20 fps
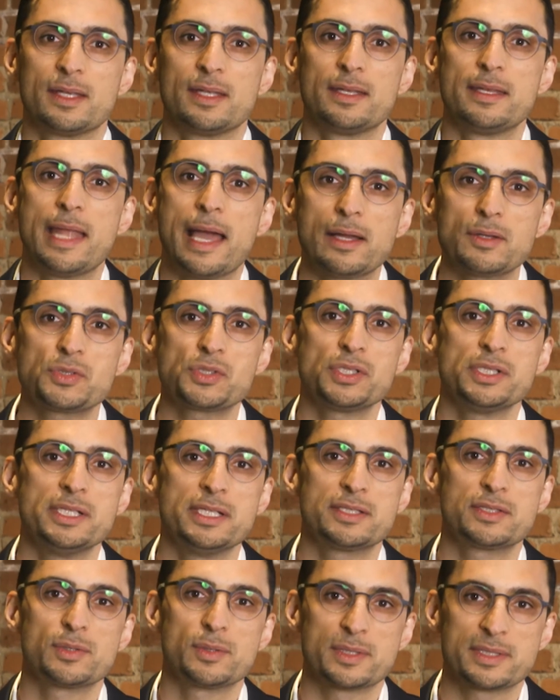Now she
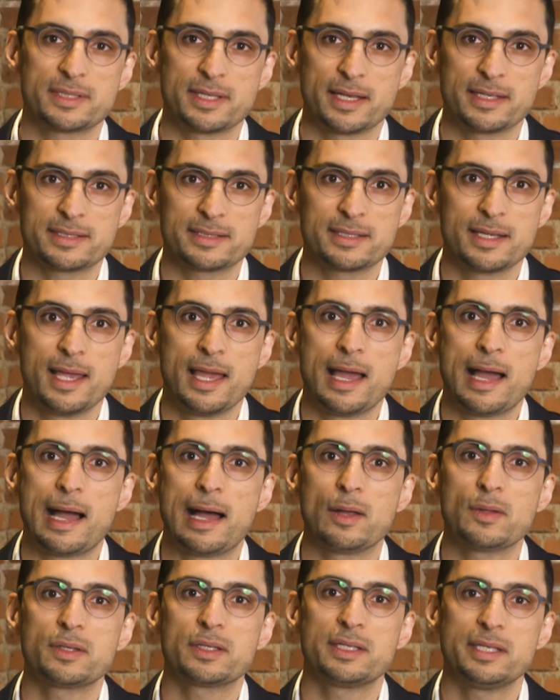needs to assess
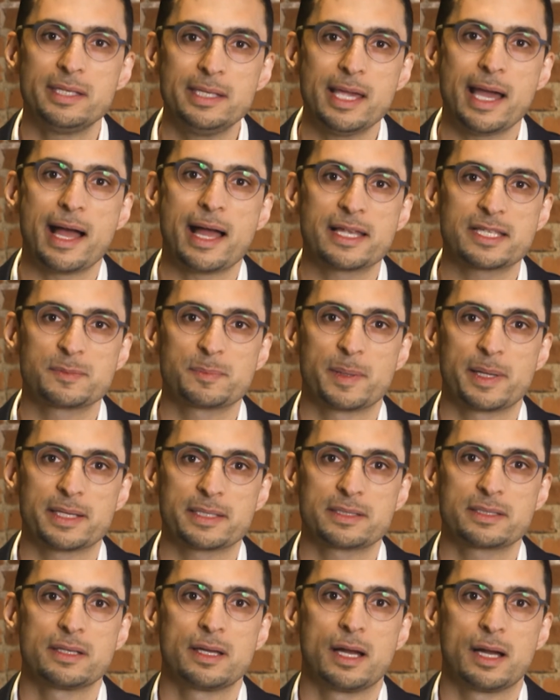how the key
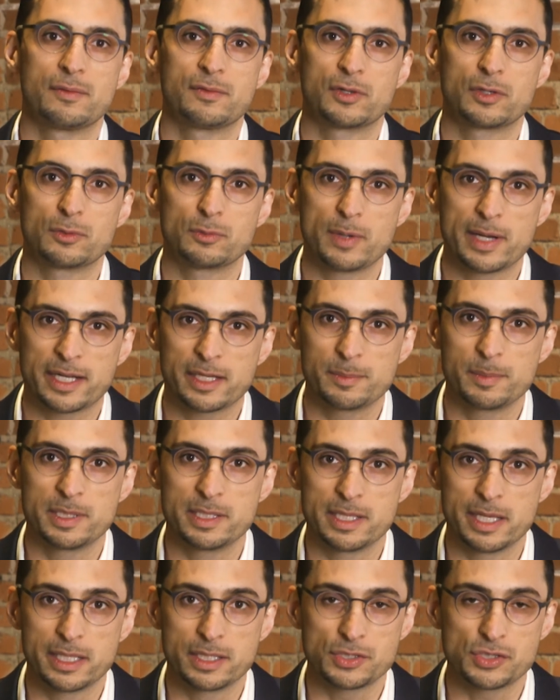aspects of her
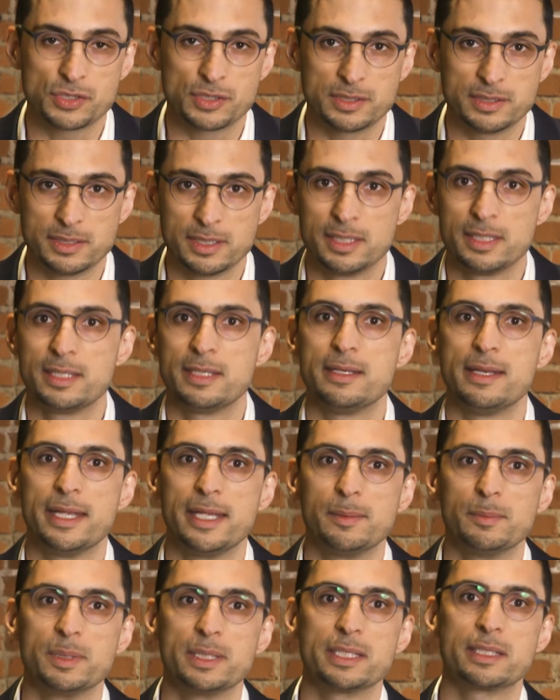recommendation,
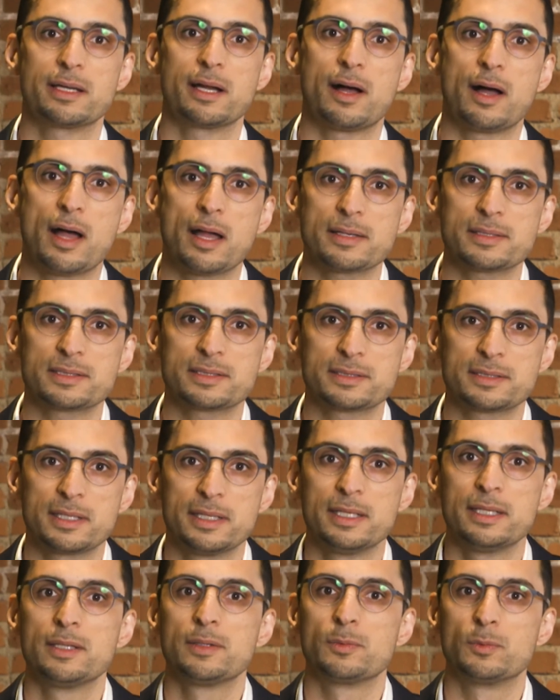namely cost,
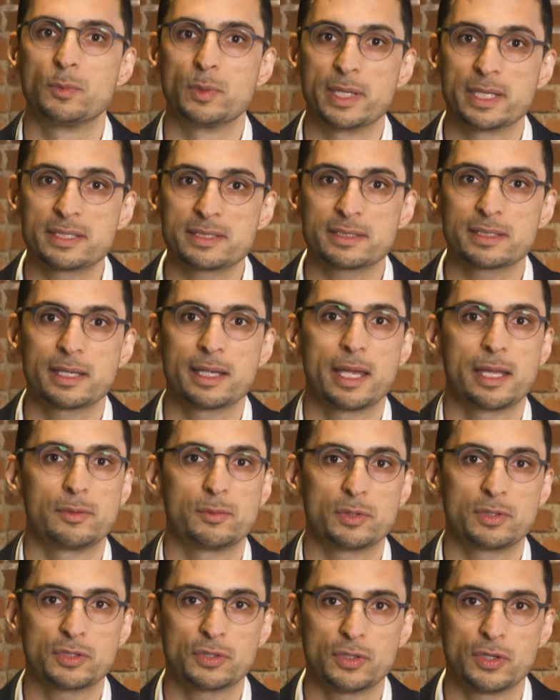risk, and
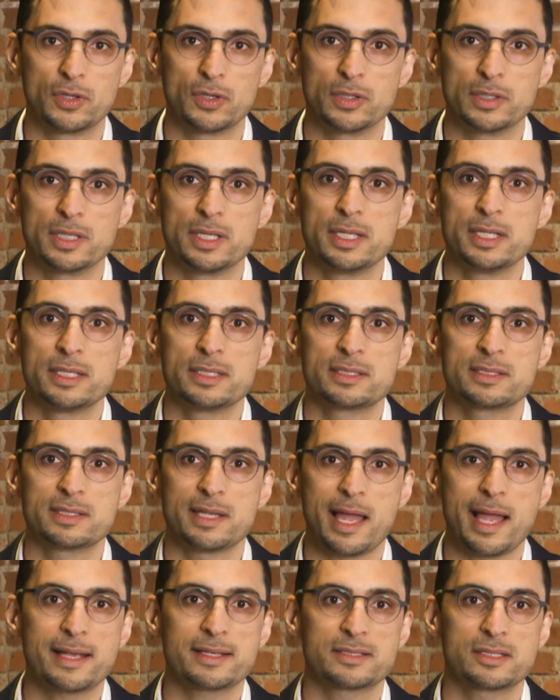return,
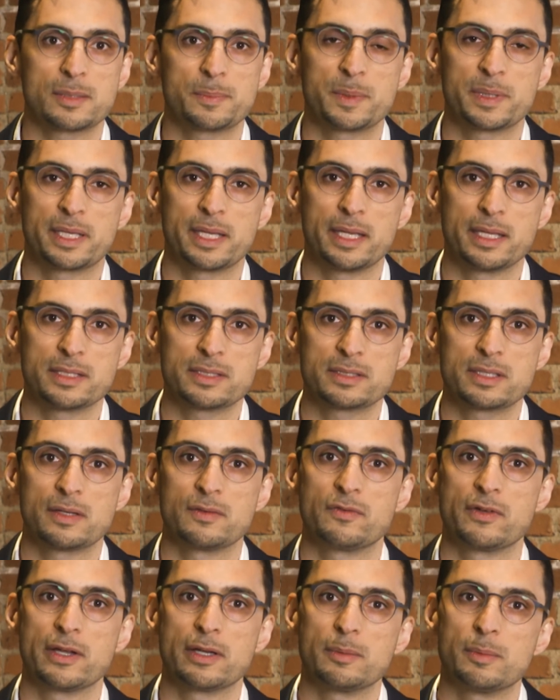stacks up against
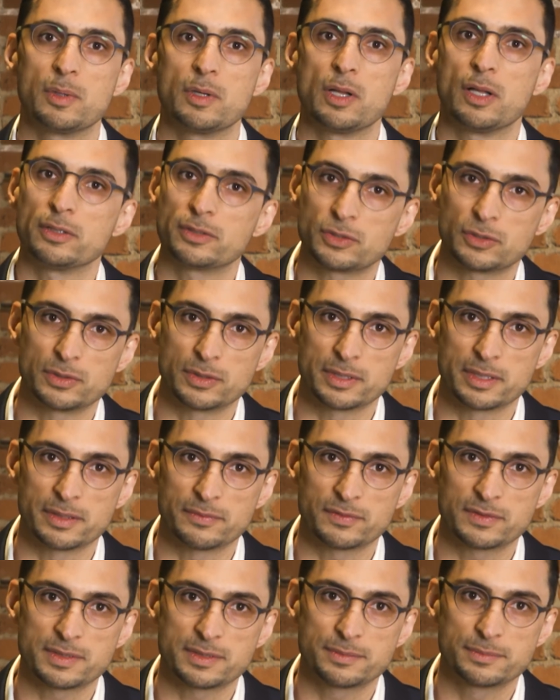available
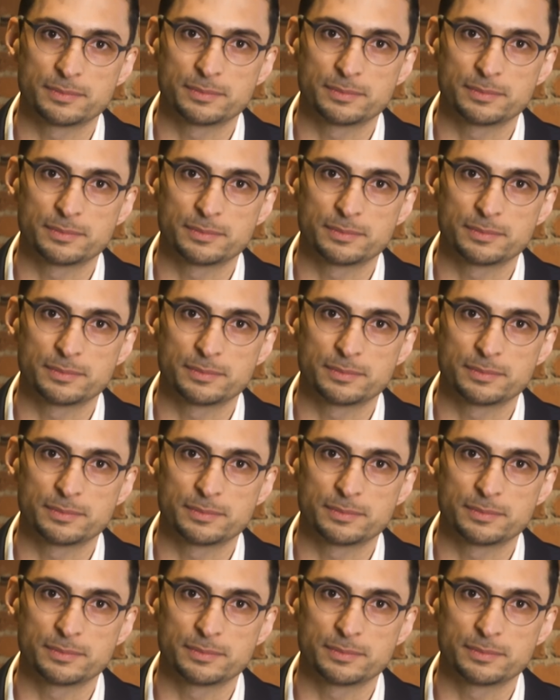alternatives.